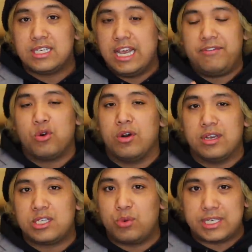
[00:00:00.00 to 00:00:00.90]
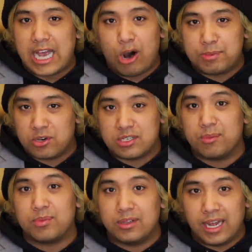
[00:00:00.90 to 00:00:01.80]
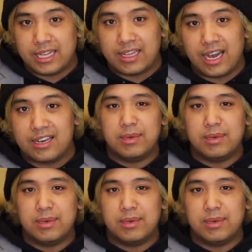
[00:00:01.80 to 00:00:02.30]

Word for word: Say if you were in the Swiss Alps or something like that.